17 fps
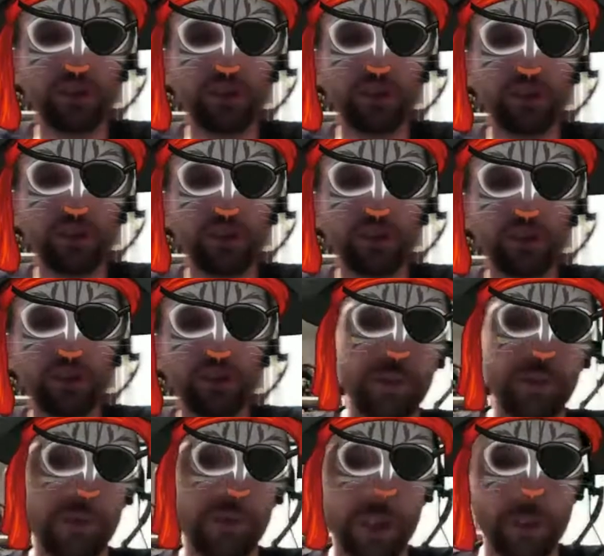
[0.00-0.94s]
we did
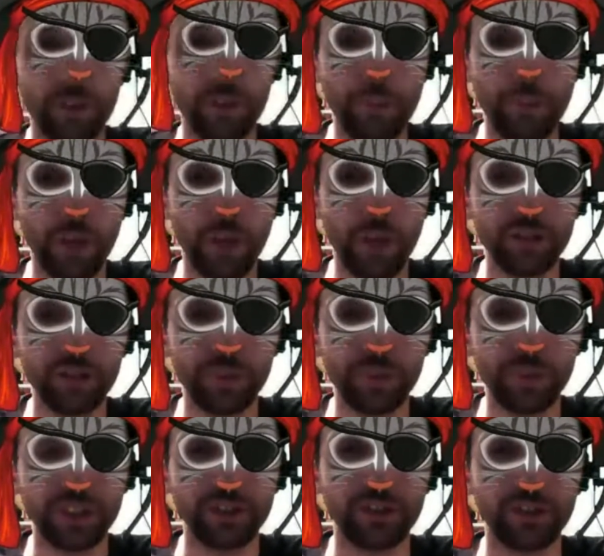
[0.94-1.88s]
have a fifth member,
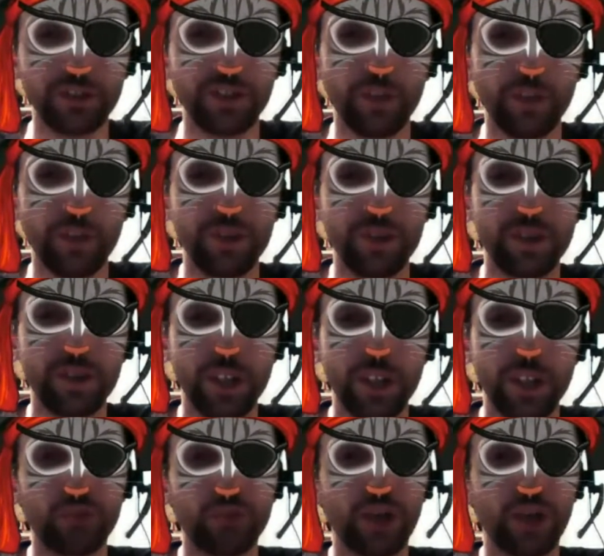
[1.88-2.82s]
because then
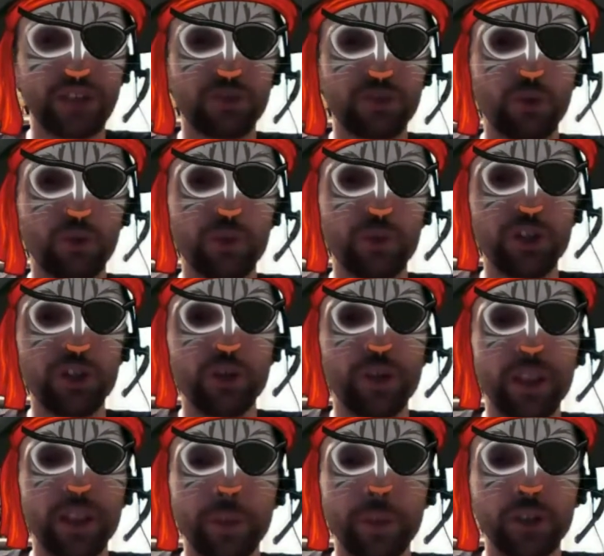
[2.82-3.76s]
at least we had someone we knew
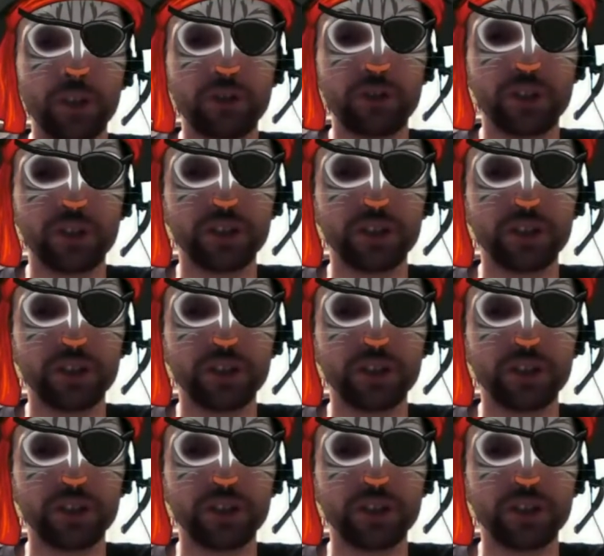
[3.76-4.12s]
being the monster.